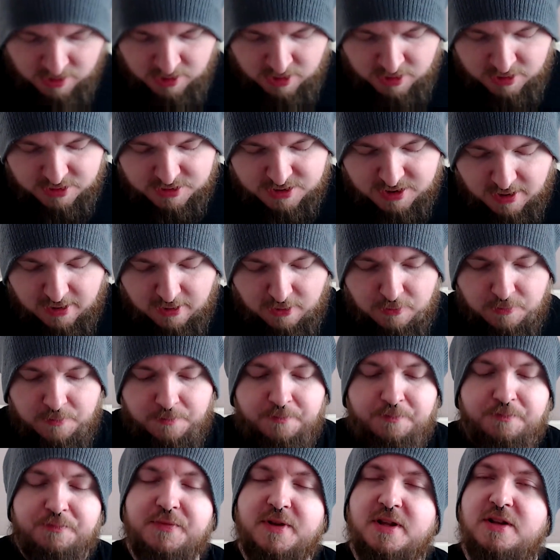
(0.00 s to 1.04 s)
So,
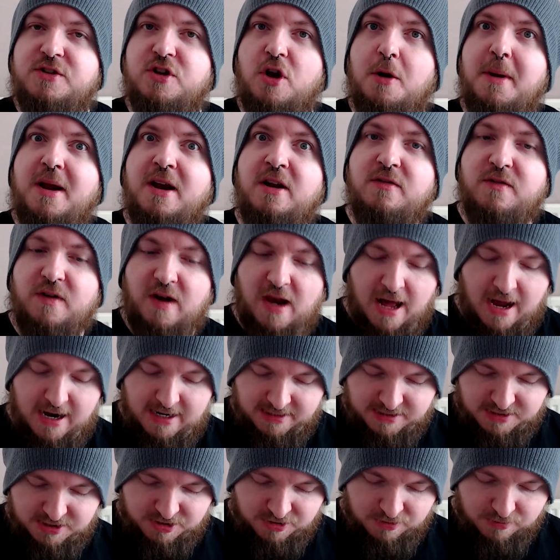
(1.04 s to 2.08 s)
Domain of
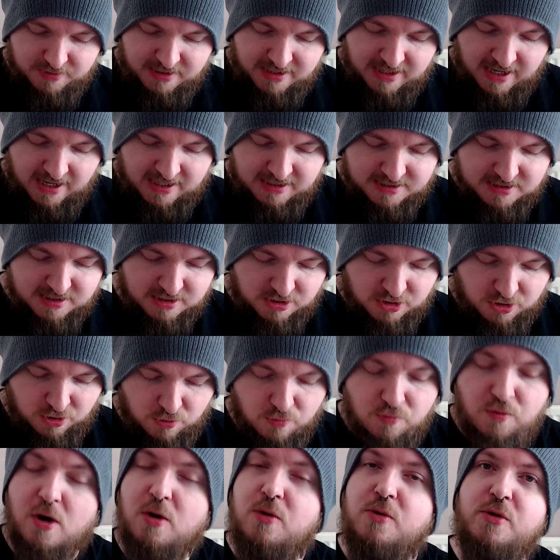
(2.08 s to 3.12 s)
Light, you get
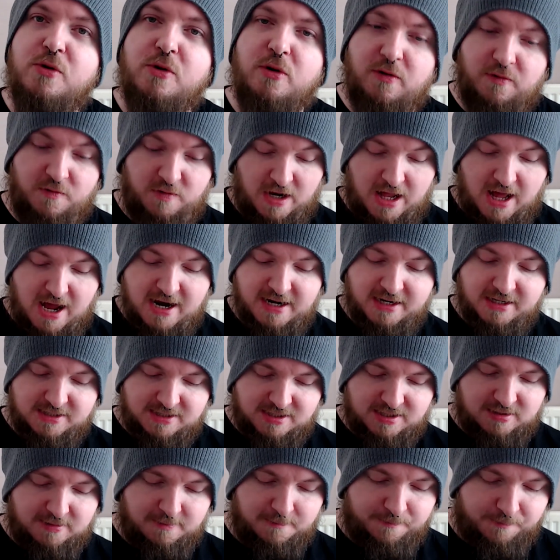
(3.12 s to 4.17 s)
Corona of
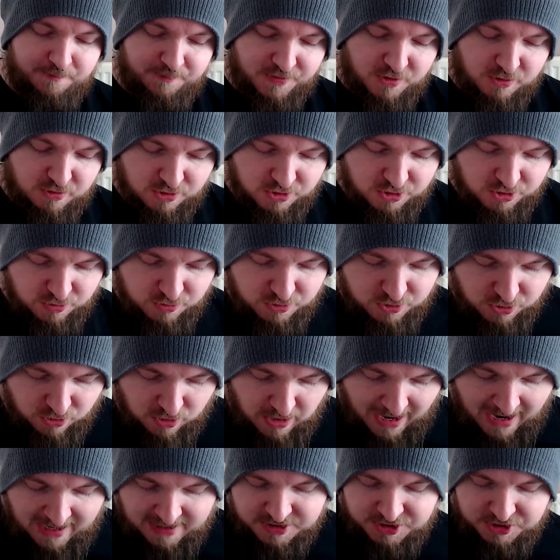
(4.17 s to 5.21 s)
Light. You can use your
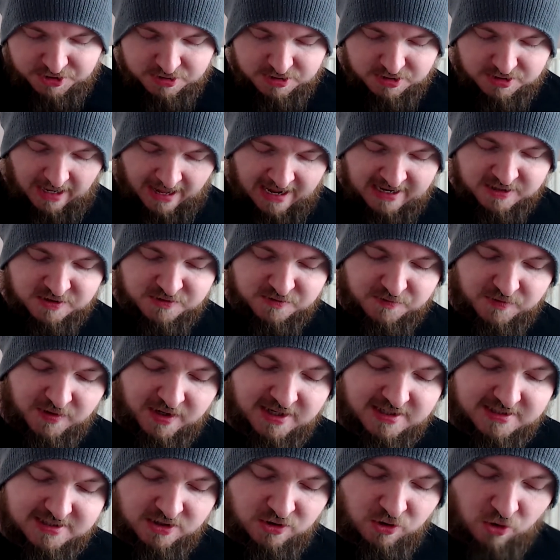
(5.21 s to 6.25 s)
action to
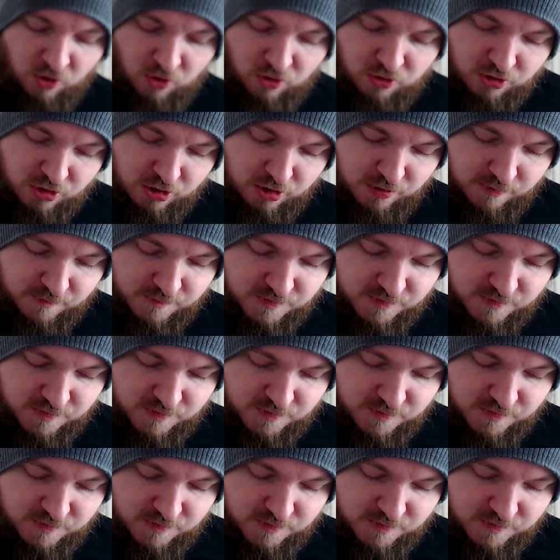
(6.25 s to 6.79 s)
activate an aura of